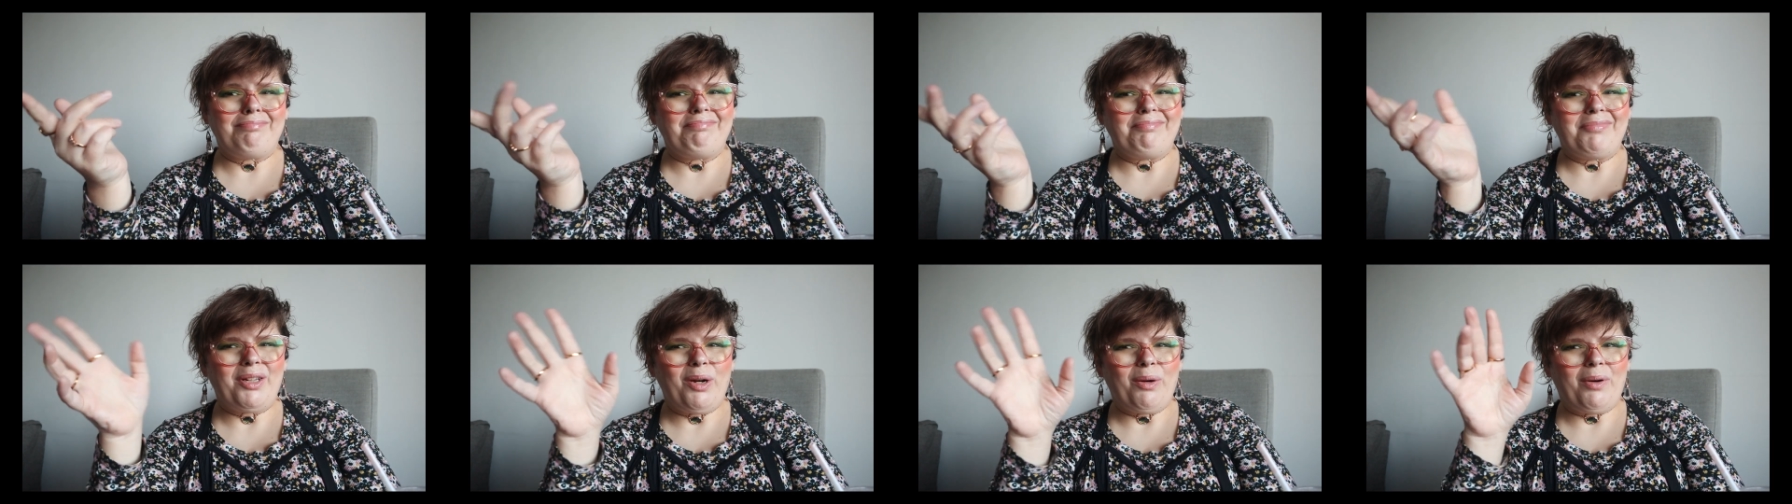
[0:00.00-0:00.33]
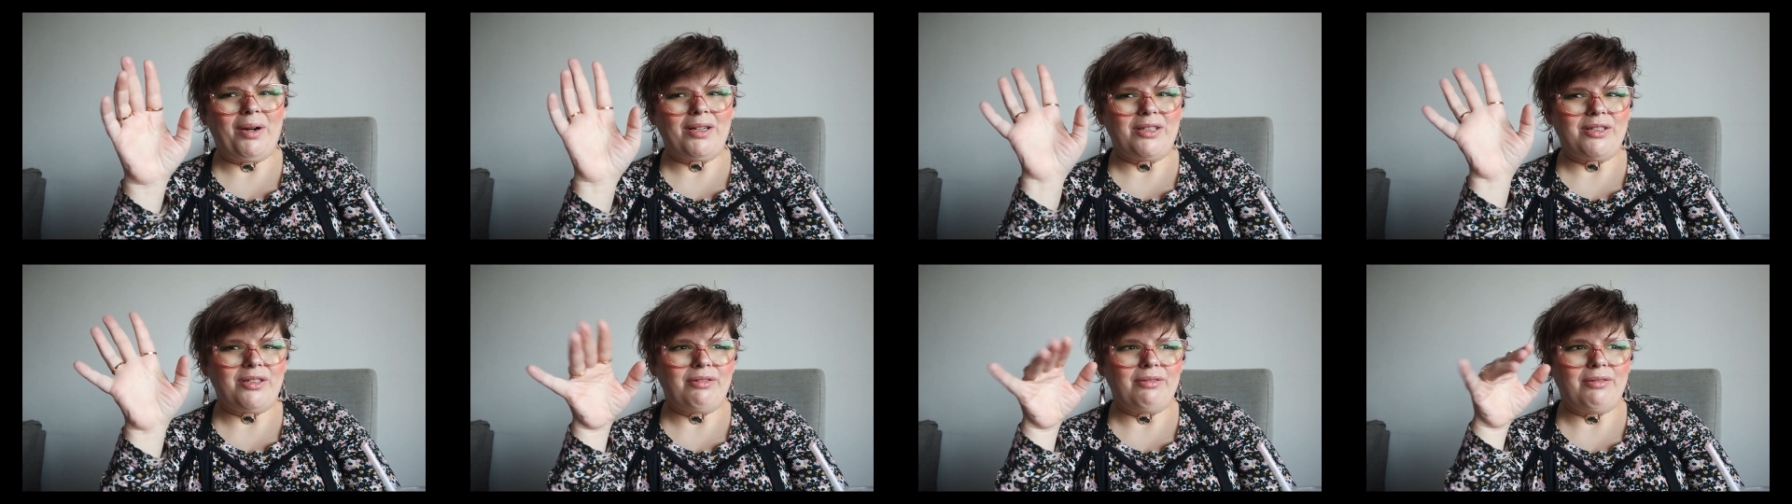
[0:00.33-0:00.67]
go
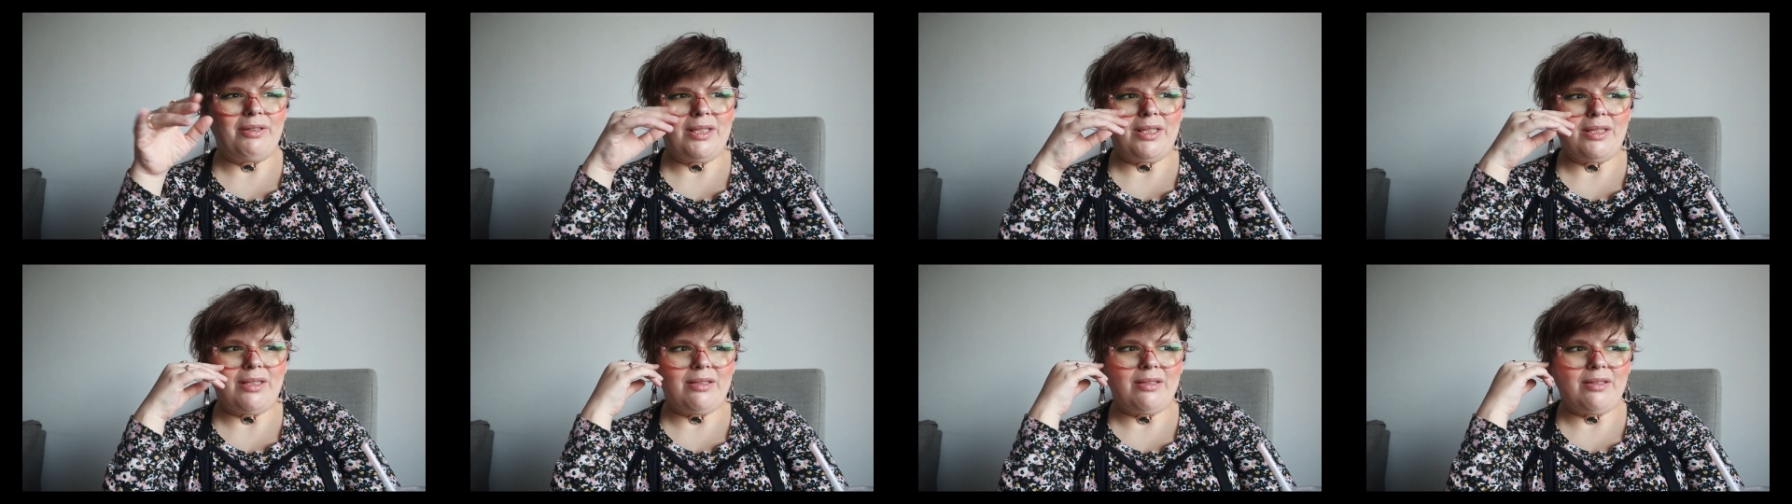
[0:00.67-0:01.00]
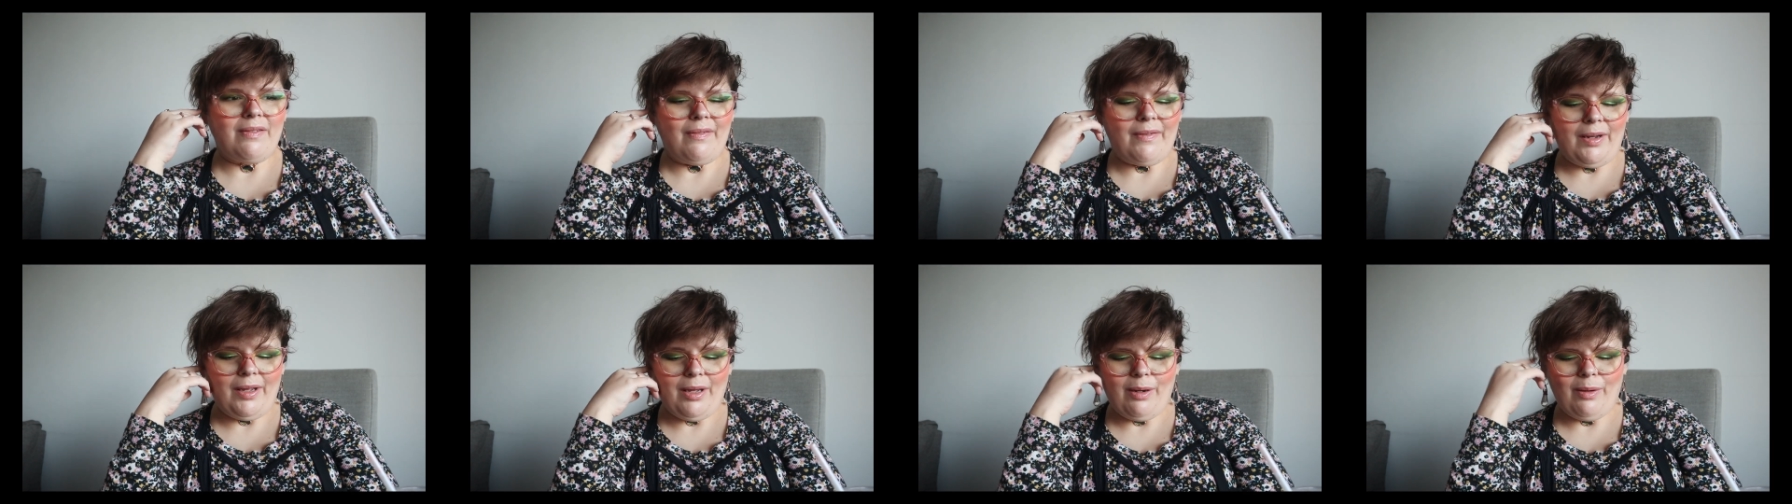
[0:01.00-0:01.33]
watch Teresa's
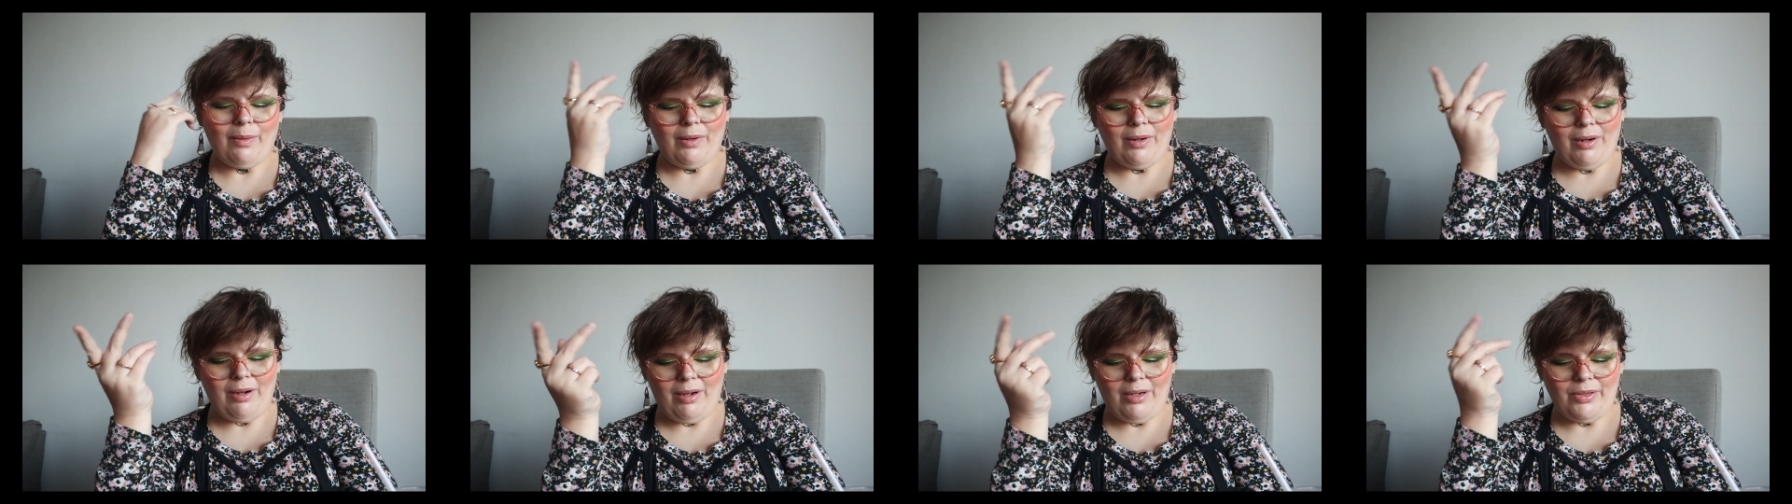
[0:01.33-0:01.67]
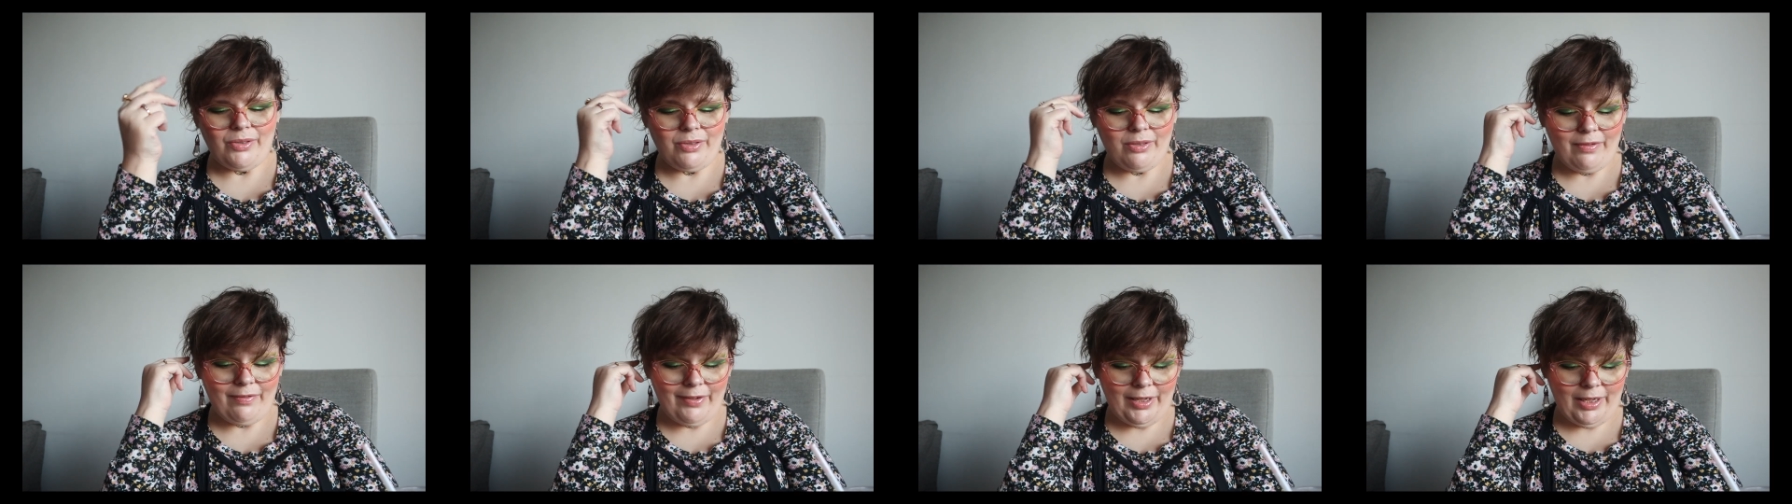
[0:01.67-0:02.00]
video or
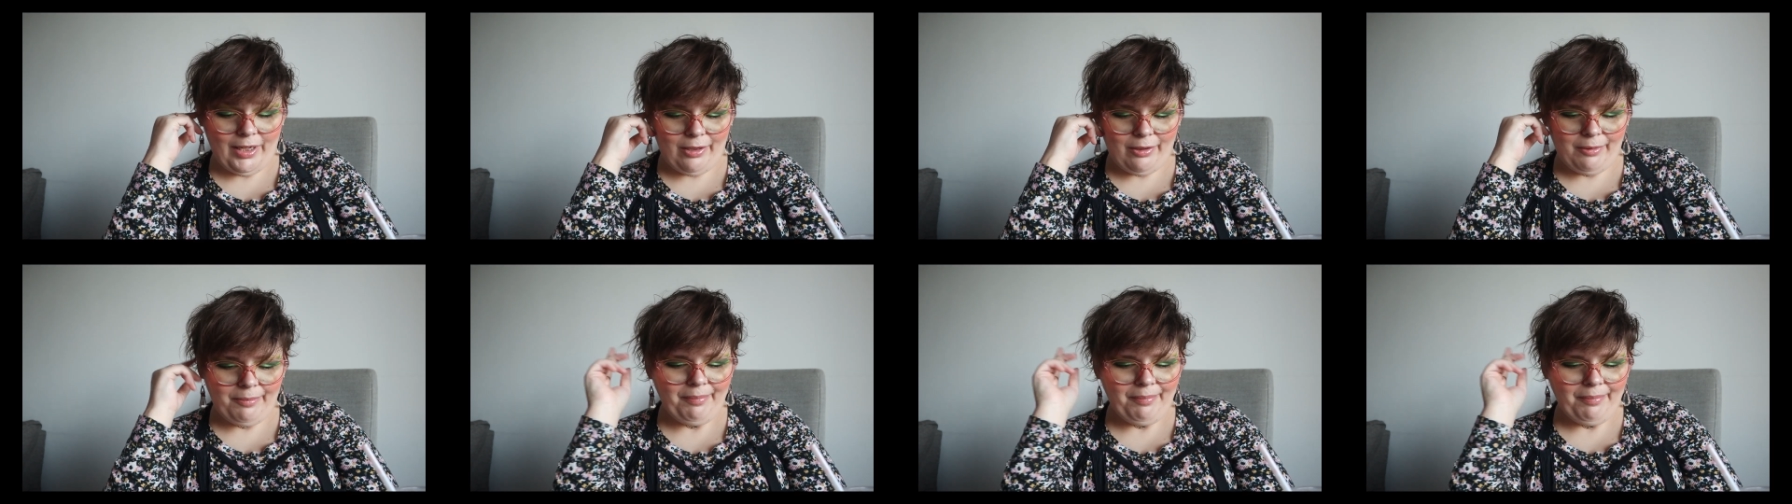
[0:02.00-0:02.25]
Audra's video.